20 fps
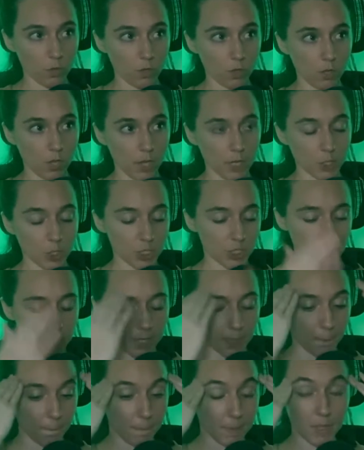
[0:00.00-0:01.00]
and just
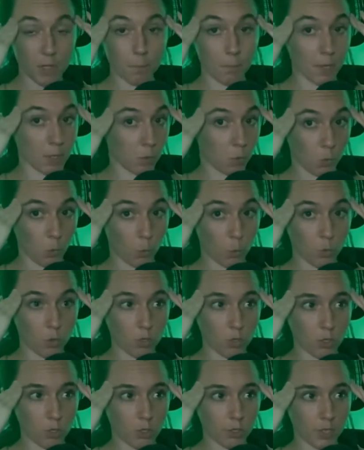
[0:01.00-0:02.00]
like be in my own
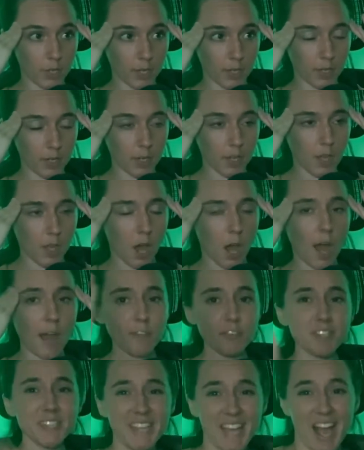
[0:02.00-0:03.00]
world. And
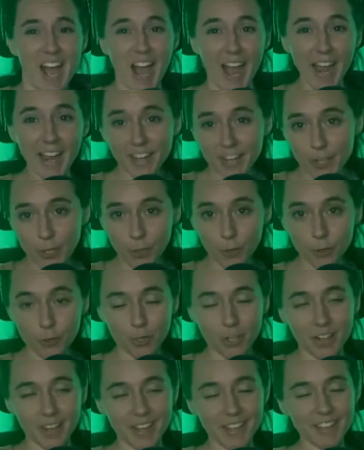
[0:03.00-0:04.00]
I'll say hi to
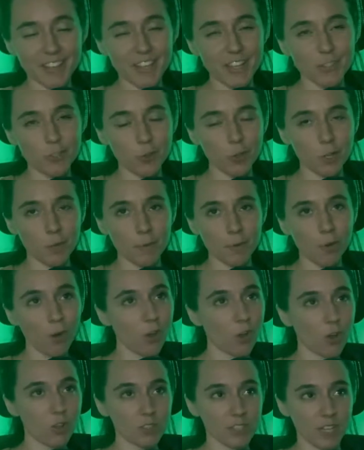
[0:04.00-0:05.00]
you. like don't get me
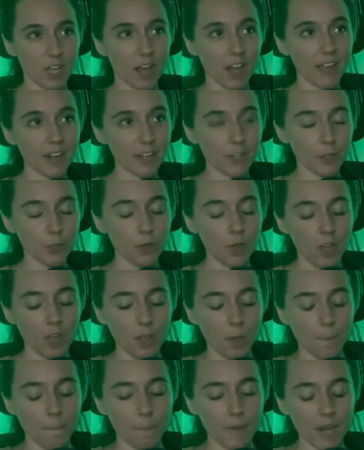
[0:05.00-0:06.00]
wrong, I'll say hi to you,
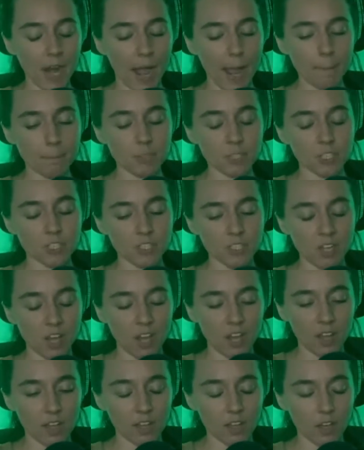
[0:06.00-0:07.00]
but I'm just
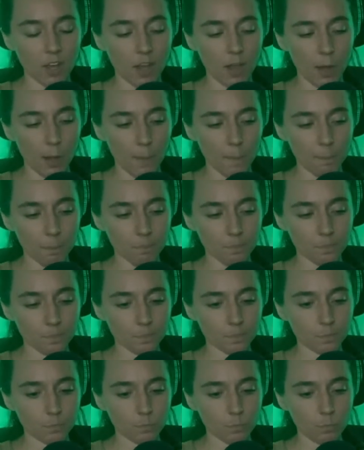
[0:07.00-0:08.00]
not, I
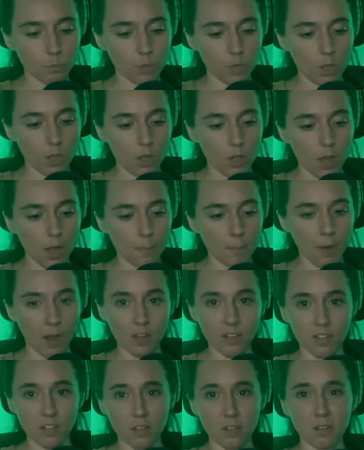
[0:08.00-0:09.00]

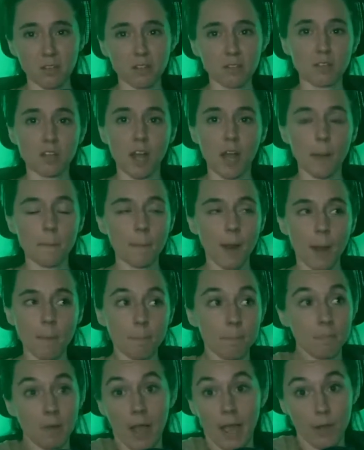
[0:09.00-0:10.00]

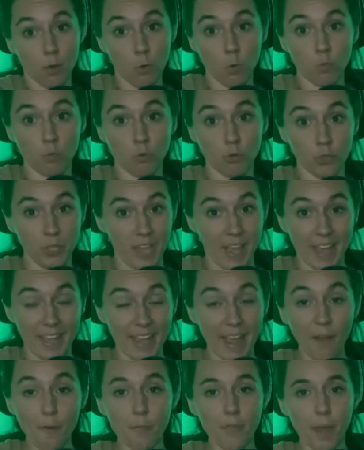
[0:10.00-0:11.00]
don't really
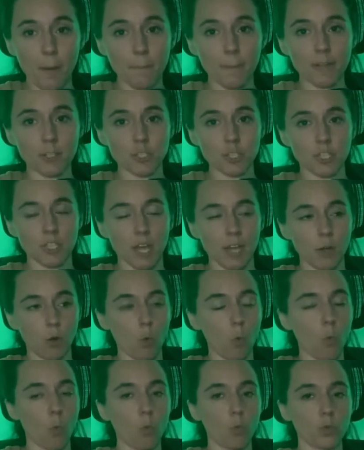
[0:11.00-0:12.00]
hang out that much. Like I
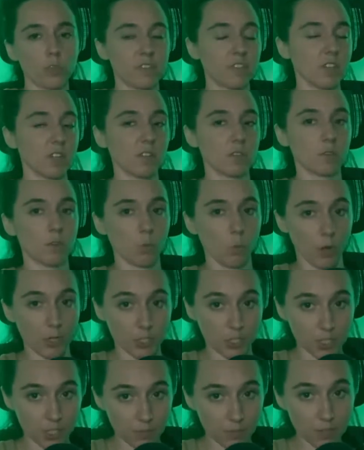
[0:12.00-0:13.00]
don't sit and
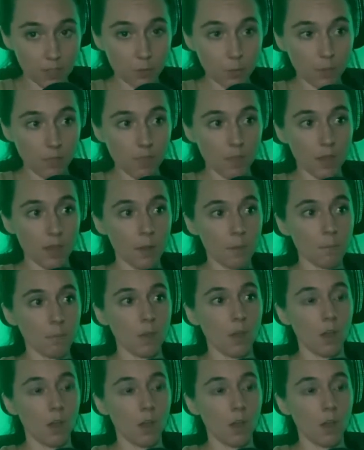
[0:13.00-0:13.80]
watch TV with them,